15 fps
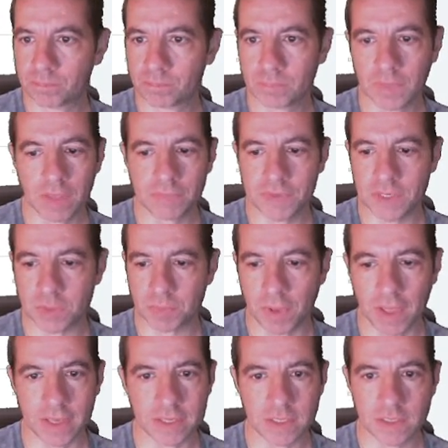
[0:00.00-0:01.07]
Love these
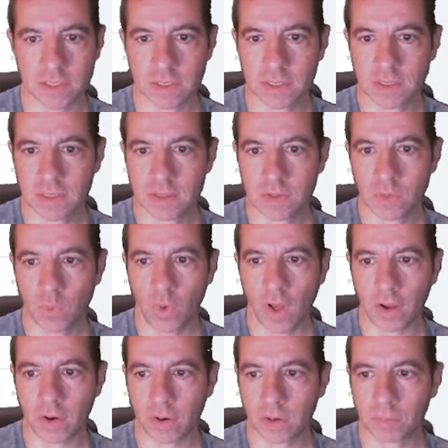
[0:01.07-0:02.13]
plays.
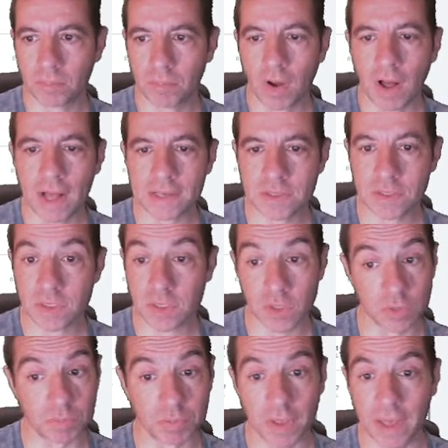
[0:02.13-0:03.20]
Walker, Moss,
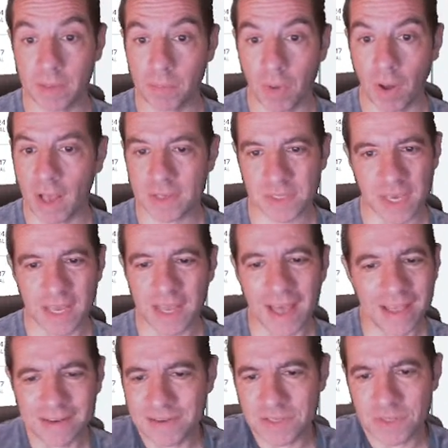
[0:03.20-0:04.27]
good play, Moss.
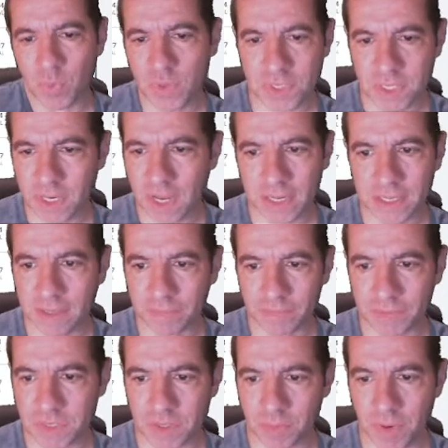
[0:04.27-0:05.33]
I just wasn't on him
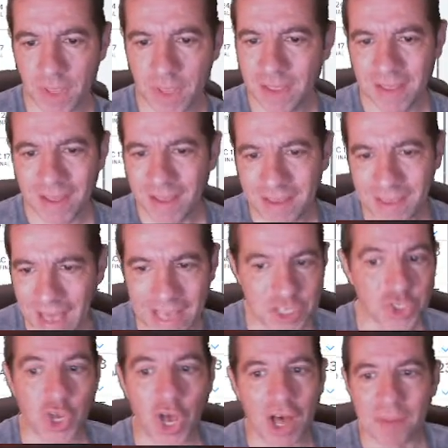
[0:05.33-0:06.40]
for some. I
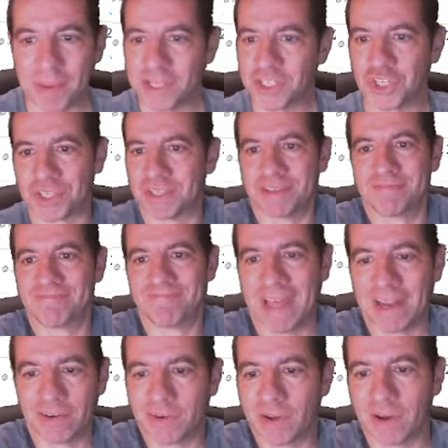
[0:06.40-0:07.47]
saw him. I
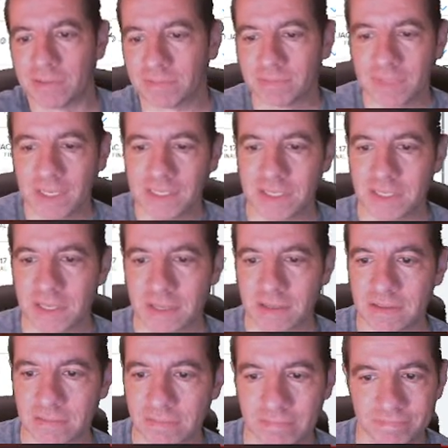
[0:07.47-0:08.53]
don't know. I just
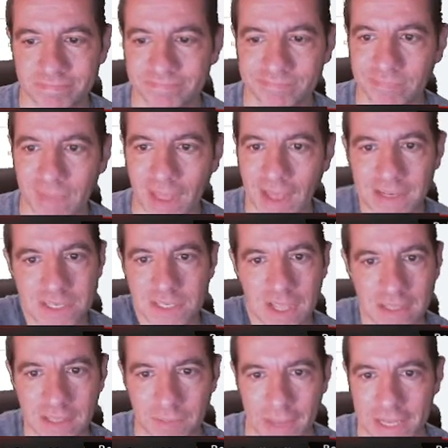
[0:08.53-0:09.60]

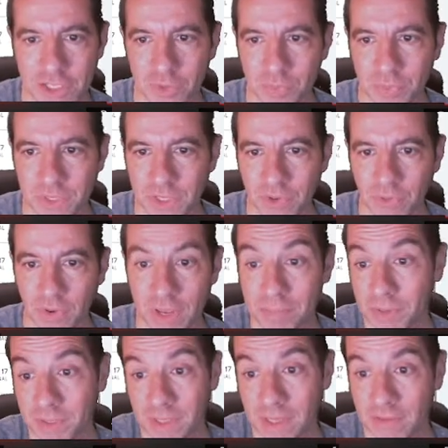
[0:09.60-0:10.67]
thought the matchup wasn't great,
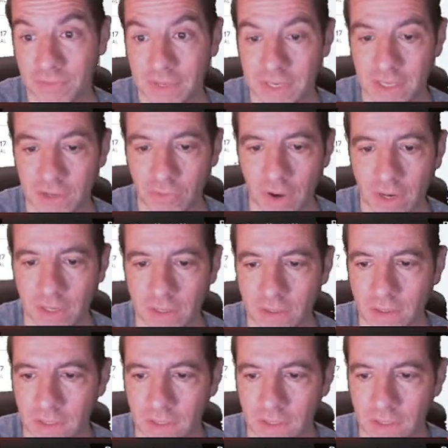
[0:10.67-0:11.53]
but give any credit.